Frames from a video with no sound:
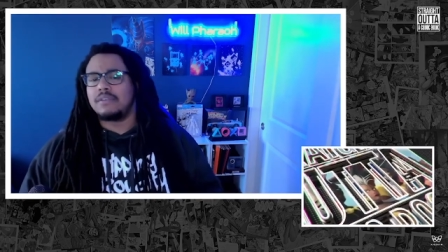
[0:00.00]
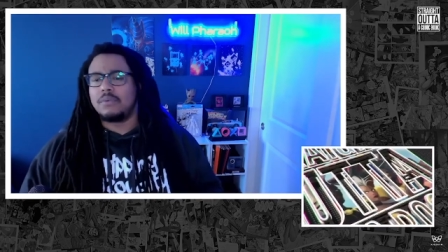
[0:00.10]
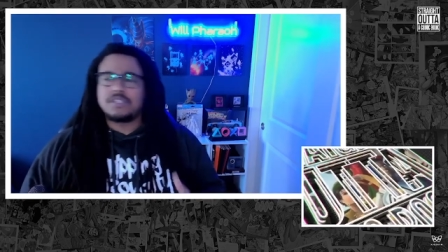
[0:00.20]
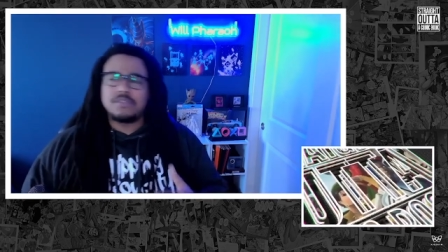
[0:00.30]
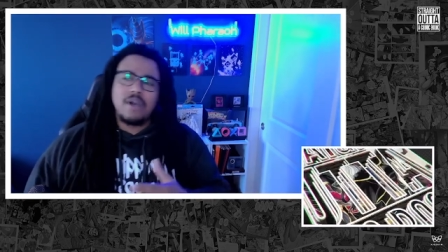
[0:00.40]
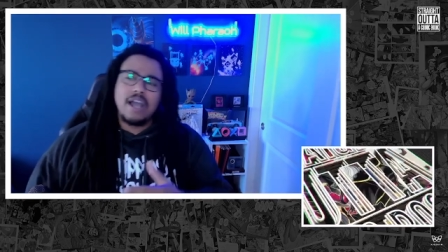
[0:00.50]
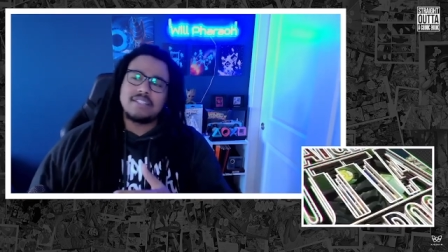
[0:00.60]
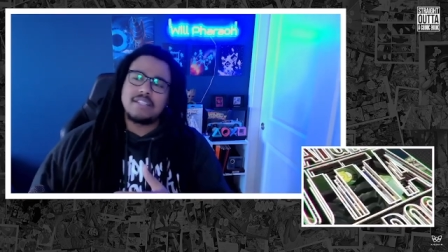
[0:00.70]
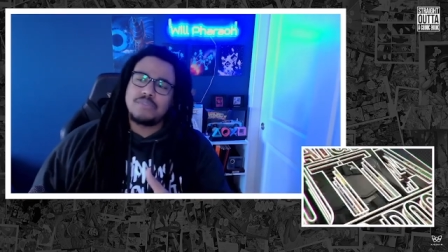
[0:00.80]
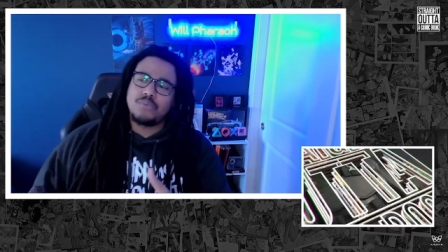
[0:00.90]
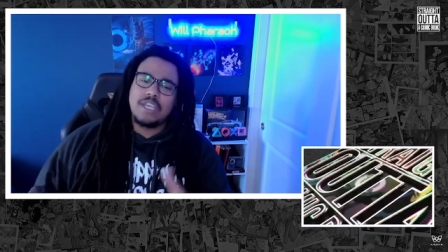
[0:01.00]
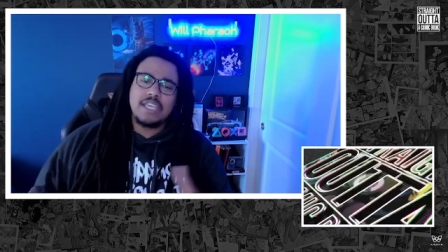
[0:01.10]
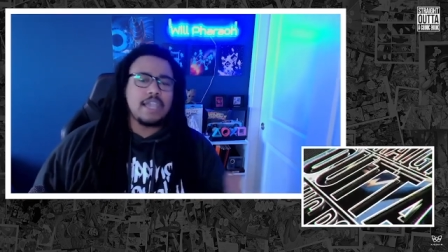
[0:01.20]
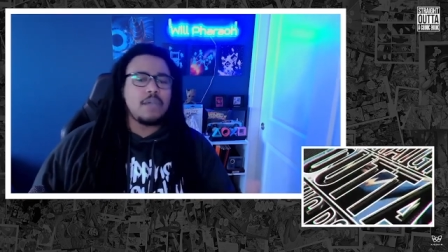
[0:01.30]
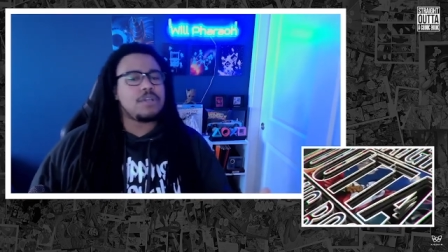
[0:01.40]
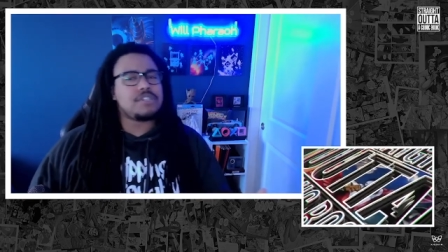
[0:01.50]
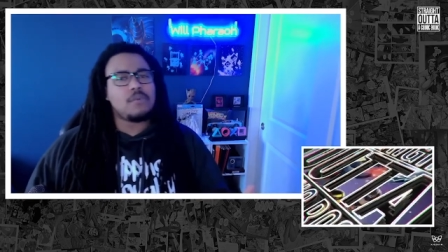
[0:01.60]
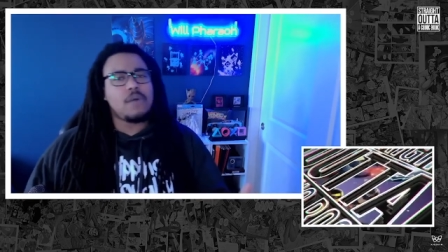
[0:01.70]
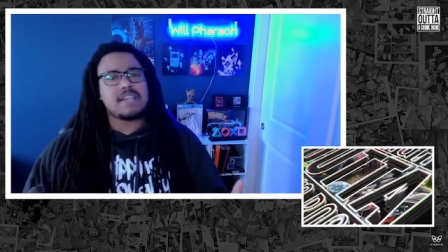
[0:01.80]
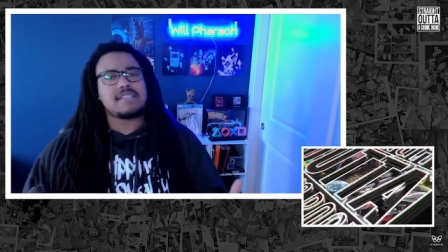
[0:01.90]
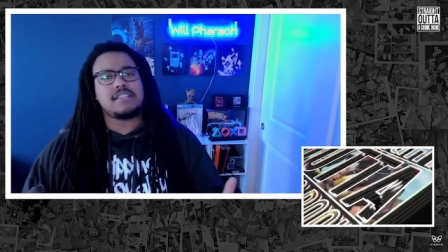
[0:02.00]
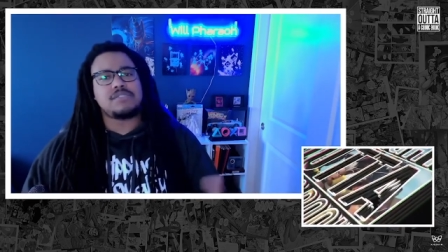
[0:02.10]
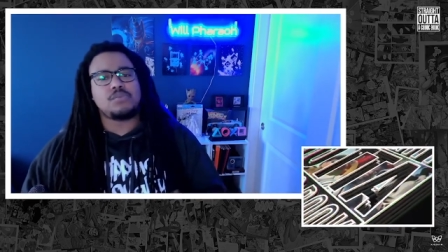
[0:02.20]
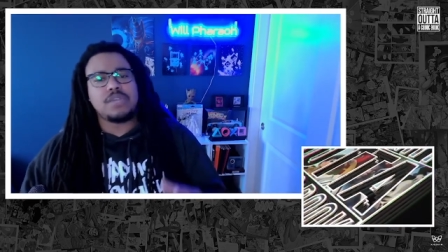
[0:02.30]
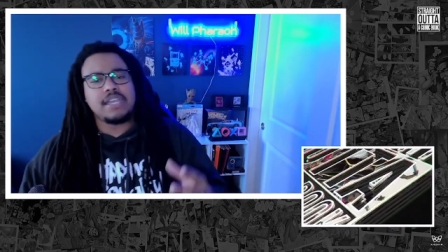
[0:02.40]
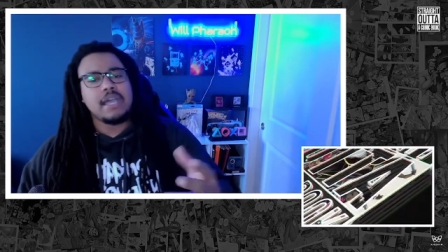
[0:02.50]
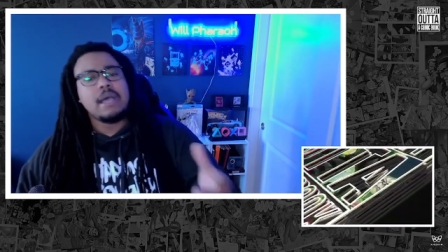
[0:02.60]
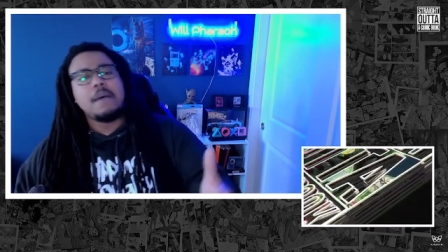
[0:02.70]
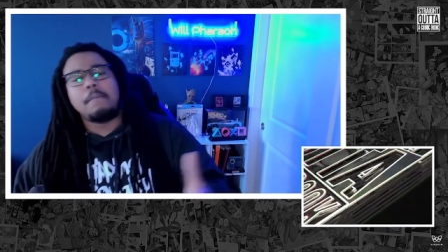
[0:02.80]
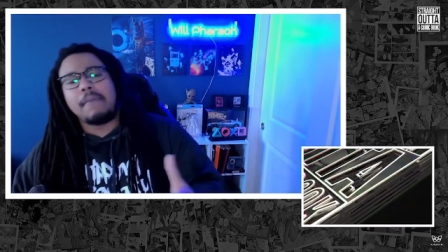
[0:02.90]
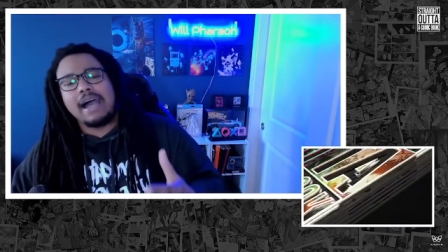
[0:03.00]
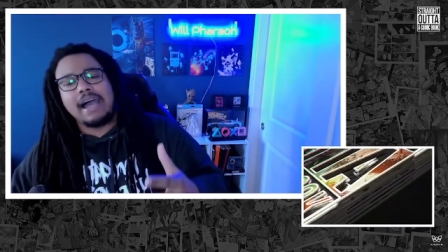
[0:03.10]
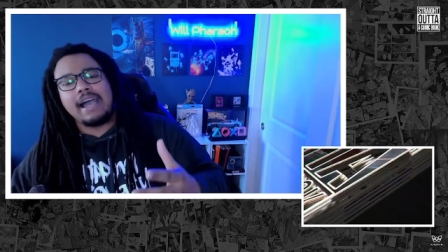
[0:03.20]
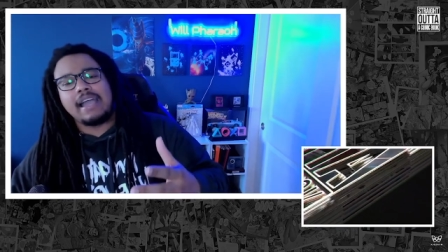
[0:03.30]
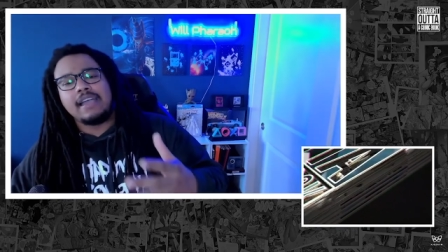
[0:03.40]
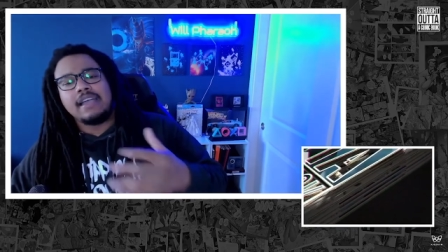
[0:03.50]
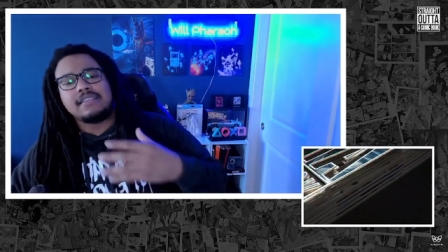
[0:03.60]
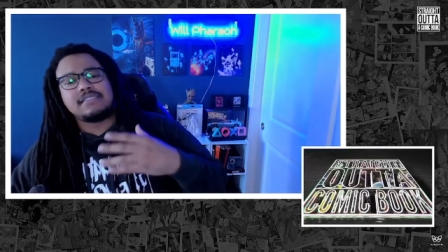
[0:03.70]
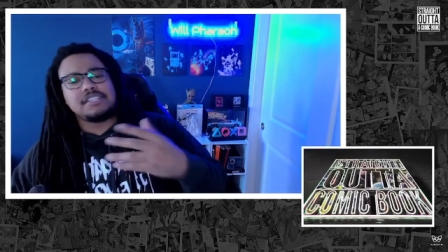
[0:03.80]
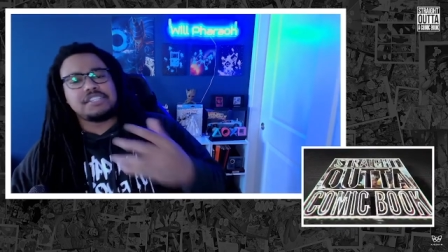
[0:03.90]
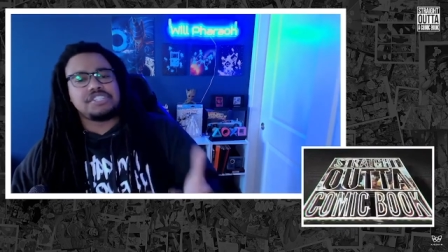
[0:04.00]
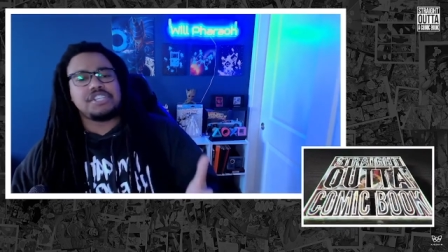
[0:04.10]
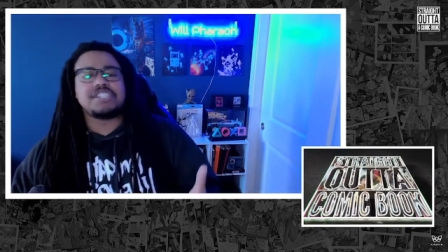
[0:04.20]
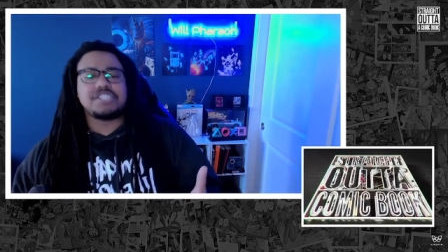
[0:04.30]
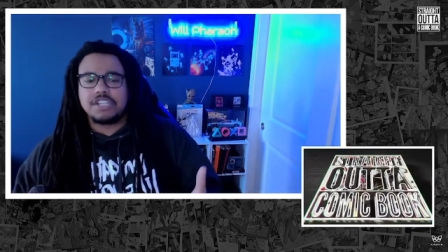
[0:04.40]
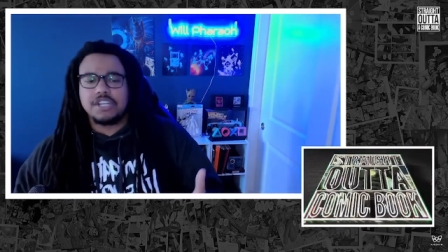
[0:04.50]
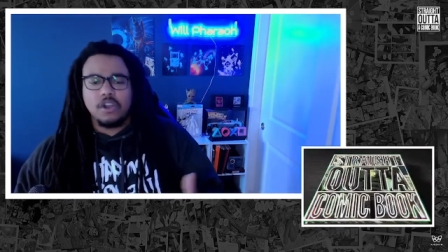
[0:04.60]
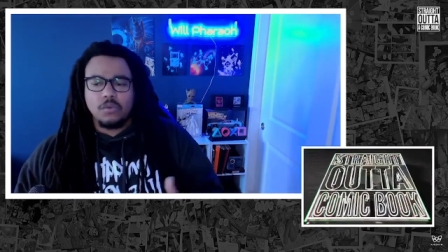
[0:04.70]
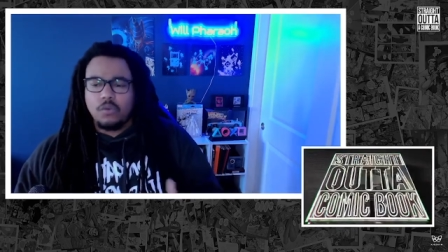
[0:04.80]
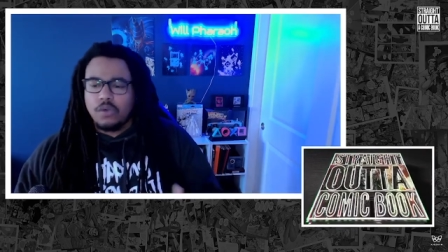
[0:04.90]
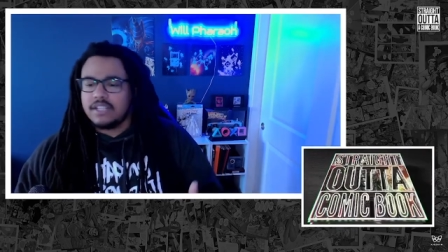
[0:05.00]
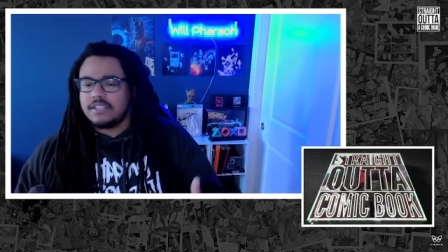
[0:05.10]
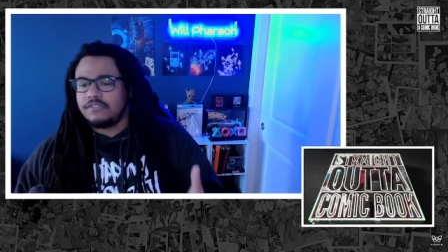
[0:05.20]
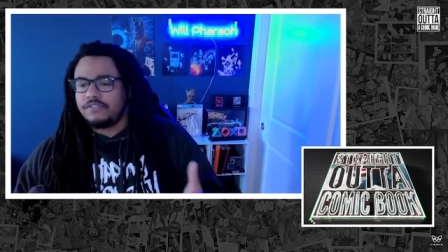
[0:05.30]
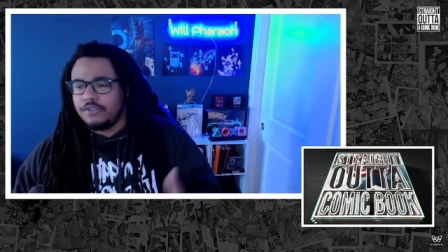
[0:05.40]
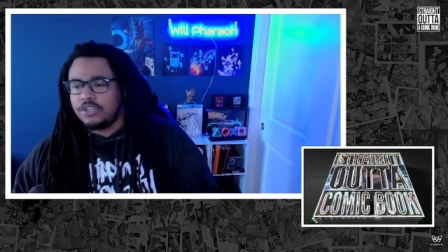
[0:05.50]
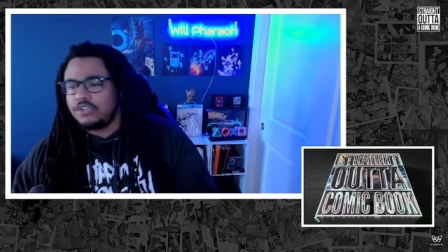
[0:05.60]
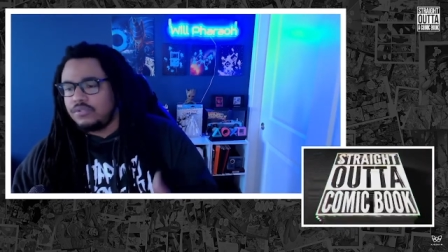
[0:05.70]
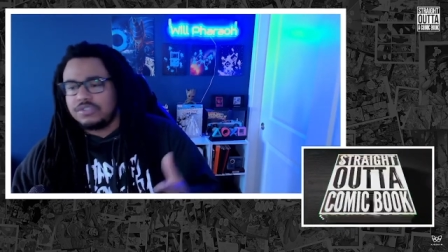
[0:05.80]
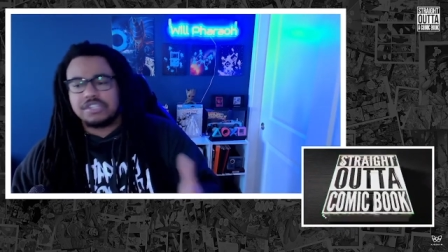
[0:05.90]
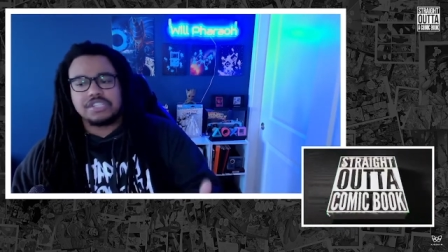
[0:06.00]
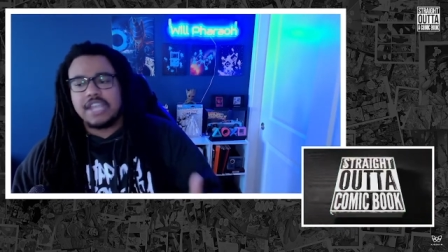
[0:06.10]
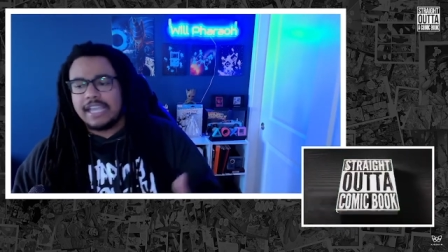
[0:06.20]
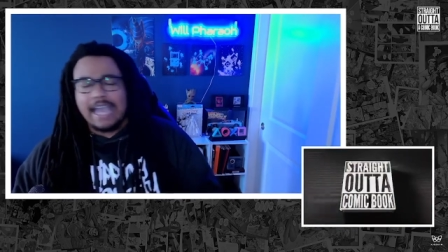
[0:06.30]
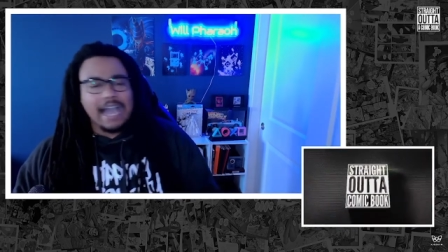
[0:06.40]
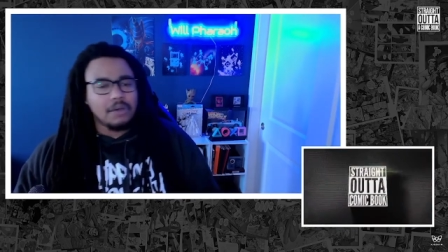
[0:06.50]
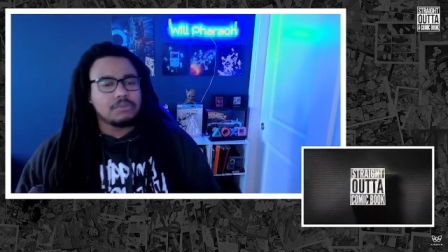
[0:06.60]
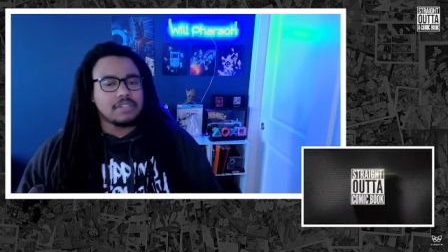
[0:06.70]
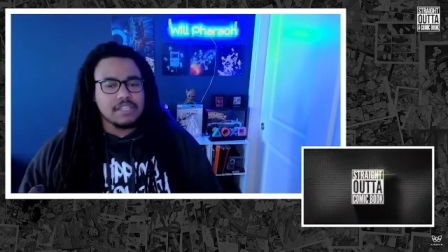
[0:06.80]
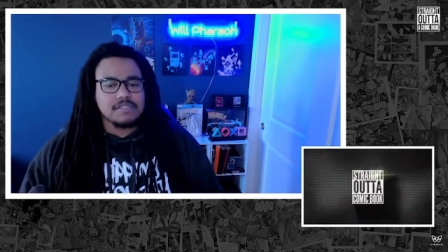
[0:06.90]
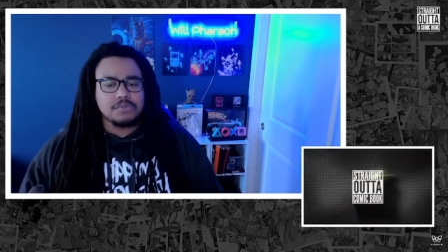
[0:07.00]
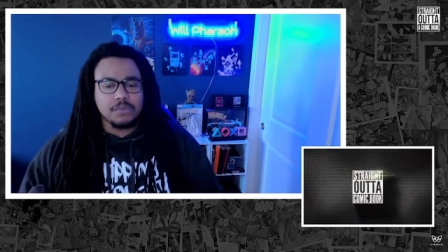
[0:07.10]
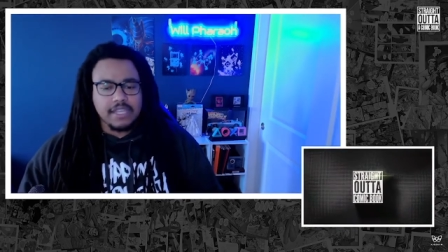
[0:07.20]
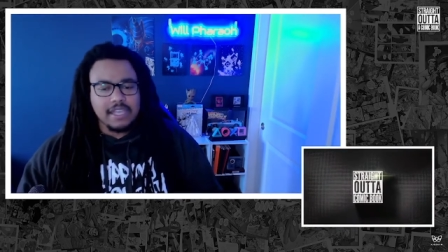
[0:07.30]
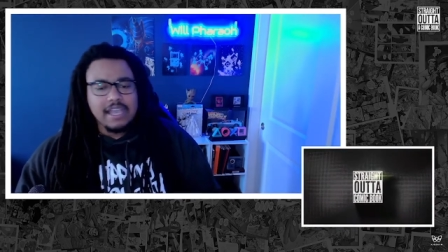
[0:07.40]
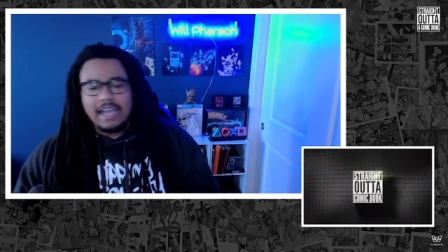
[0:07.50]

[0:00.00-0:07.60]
What to watch this weekend, what to watch this week, my suggestion on what for you to check out this week.